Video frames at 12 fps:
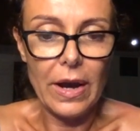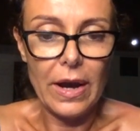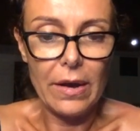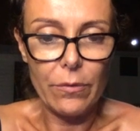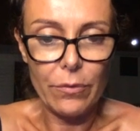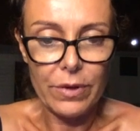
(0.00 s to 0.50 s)

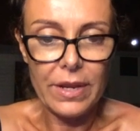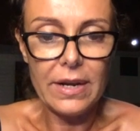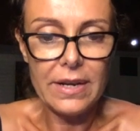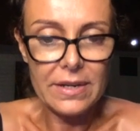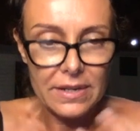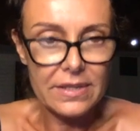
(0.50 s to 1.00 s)
really
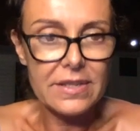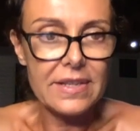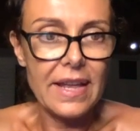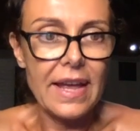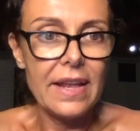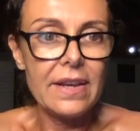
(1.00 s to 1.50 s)

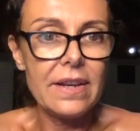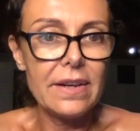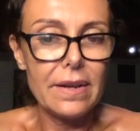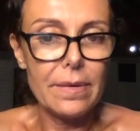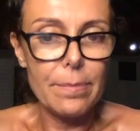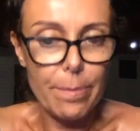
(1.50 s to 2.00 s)
understand
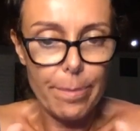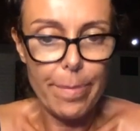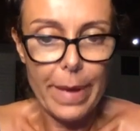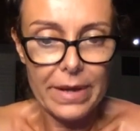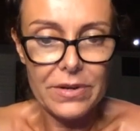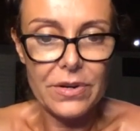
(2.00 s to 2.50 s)

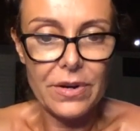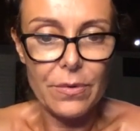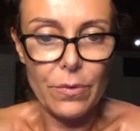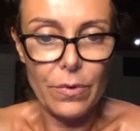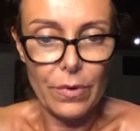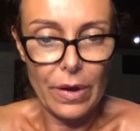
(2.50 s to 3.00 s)
better,
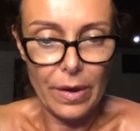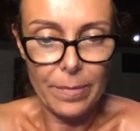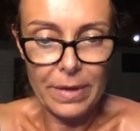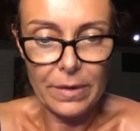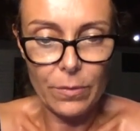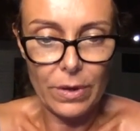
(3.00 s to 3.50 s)
I
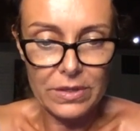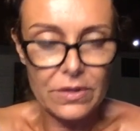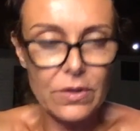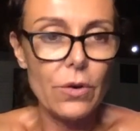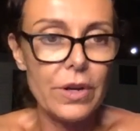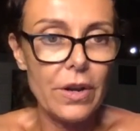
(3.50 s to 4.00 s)
mean, what's
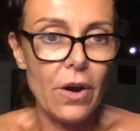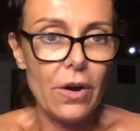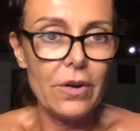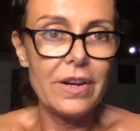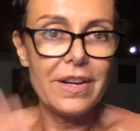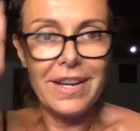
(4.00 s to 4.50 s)
going
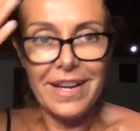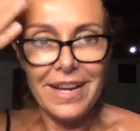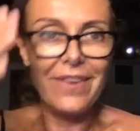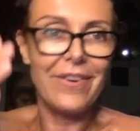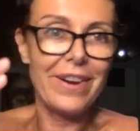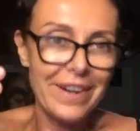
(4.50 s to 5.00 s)
on
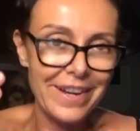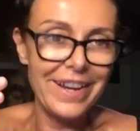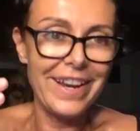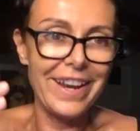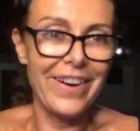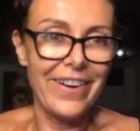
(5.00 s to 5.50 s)
here and
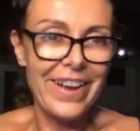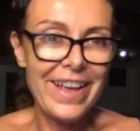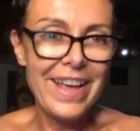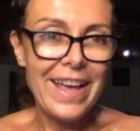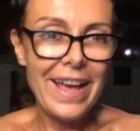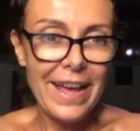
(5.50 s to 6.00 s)
here,
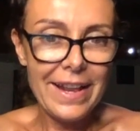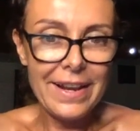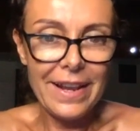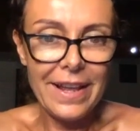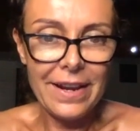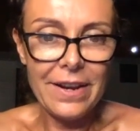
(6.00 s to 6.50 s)
and
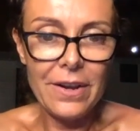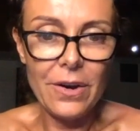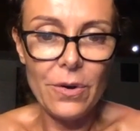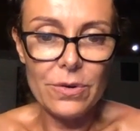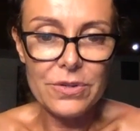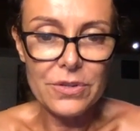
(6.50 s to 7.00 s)

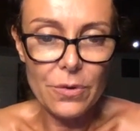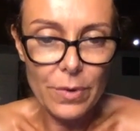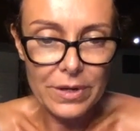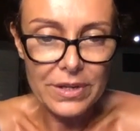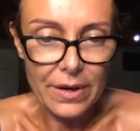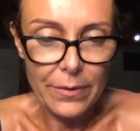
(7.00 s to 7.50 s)
also
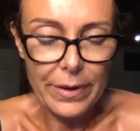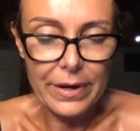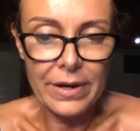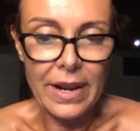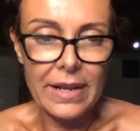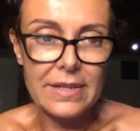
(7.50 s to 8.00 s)
what our
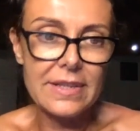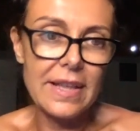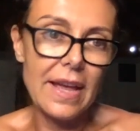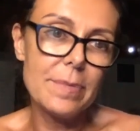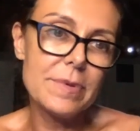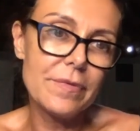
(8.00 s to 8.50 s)
next
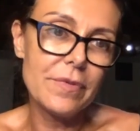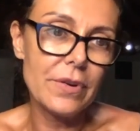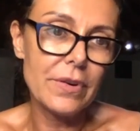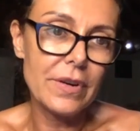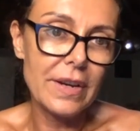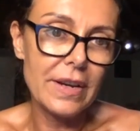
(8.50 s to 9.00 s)
steps
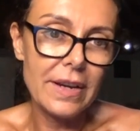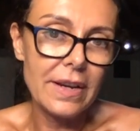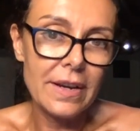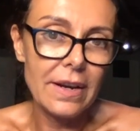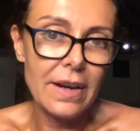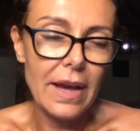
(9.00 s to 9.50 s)
for
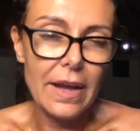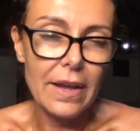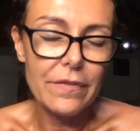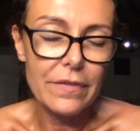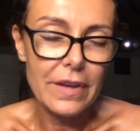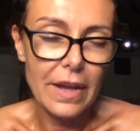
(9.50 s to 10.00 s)
in life.
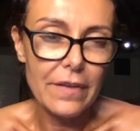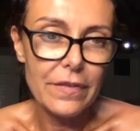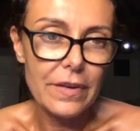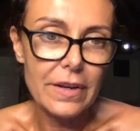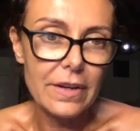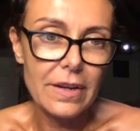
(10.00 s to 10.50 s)

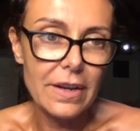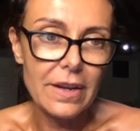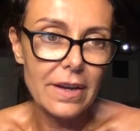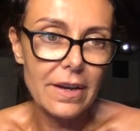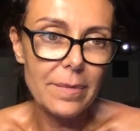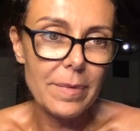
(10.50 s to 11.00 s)
Definitely,
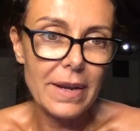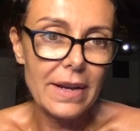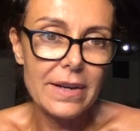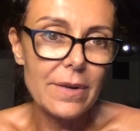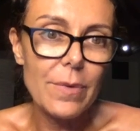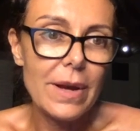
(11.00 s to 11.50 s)
I mean,
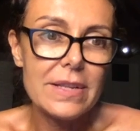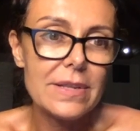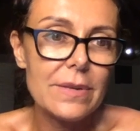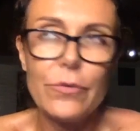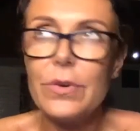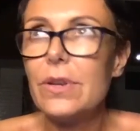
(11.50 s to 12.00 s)
otherwise,
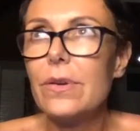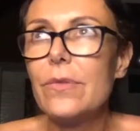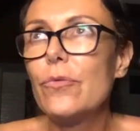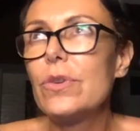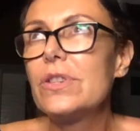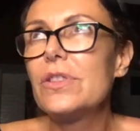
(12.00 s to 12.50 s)
if
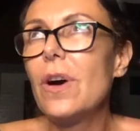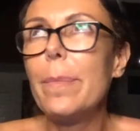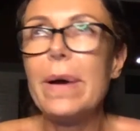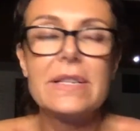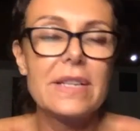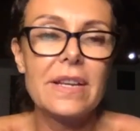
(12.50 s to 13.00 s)
we stop
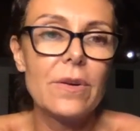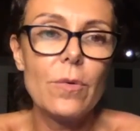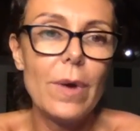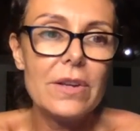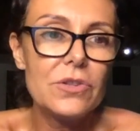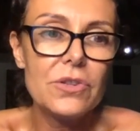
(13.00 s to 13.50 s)
asking
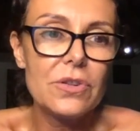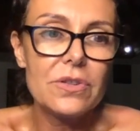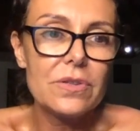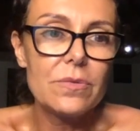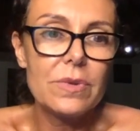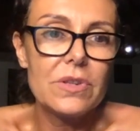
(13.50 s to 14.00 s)

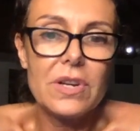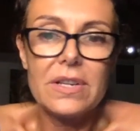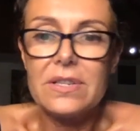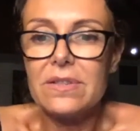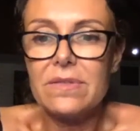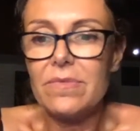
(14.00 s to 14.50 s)
questions, we just